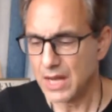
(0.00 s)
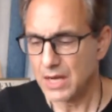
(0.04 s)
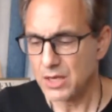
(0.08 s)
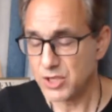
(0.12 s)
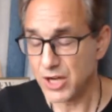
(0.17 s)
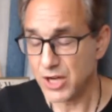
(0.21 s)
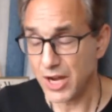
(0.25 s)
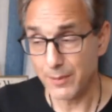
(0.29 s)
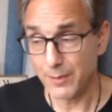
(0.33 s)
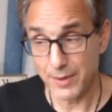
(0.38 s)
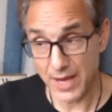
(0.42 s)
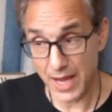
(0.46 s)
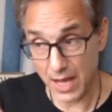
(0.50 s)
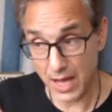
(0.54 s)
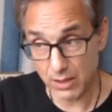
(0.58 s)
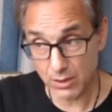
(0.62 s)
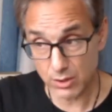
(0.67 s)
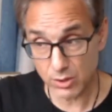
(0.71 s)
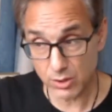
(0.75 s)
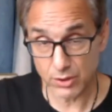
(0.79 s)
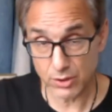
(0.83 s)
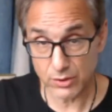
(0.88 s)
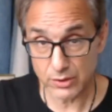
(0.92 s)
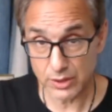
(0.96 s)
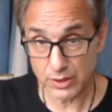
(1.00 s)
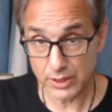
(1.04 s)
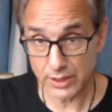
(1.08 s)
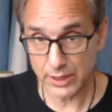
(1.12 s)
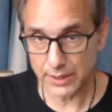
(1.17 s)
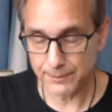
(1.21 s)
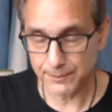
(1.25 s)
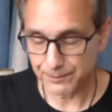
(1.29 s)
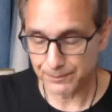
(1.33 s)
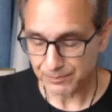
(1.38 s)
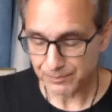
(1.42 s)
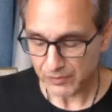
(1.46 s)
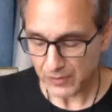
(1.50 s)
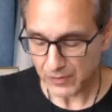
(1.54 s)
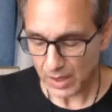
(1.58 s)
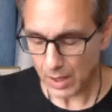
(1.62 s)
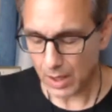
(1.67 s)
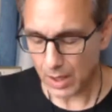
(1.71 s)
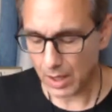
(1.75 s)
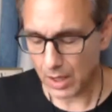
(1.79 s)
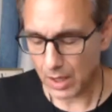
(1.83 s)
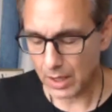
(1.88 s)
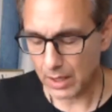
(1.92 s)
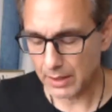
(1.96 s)
JBL currently
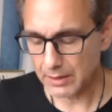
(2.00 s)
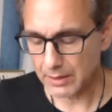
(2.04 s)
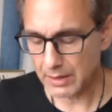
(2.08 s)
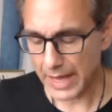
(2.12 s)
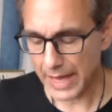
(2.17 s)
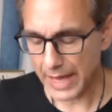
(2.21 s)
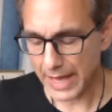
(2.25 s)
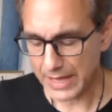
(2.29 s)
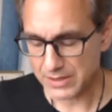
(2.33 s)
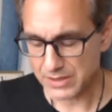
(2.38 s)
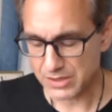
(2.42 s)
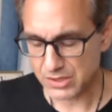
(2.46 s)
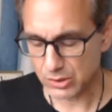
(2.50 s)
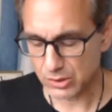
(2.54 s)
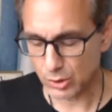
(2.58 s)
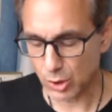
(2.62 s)
has